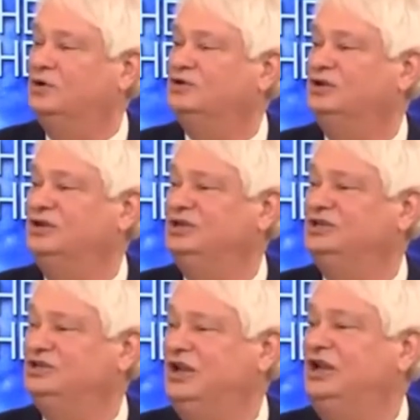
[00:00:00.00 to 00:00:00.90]
person
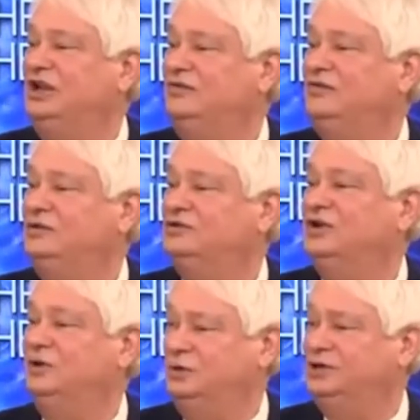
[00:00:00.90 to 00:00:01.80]
is saved
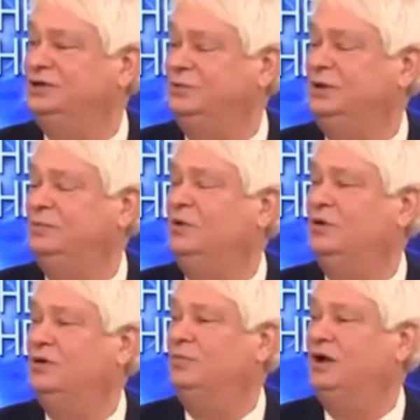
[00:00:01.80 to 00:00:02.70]
who's going to be
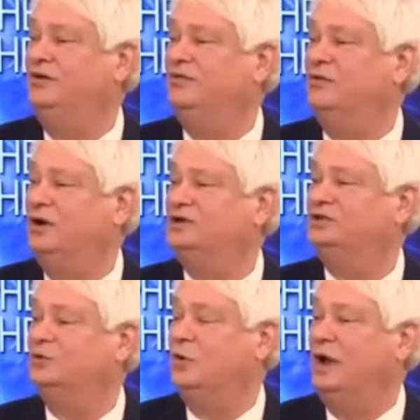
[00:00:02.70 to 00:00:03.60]
part of the body of
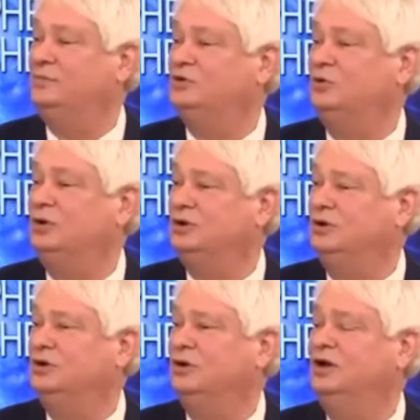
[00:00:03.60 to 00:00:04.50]
Christ, the rapture will